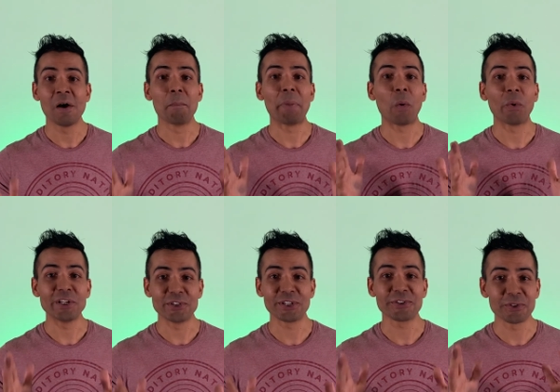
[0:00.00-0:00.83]
but we're
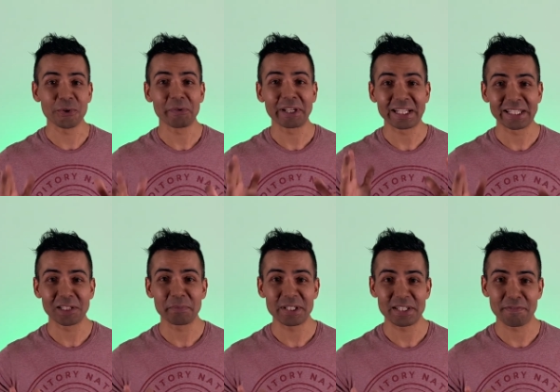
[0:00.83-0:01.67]
just doing it a little
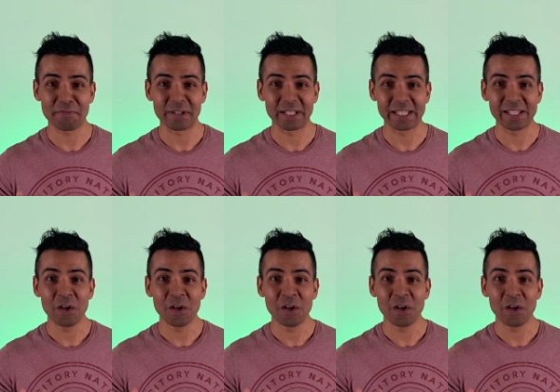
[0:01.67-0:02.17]
bit differently,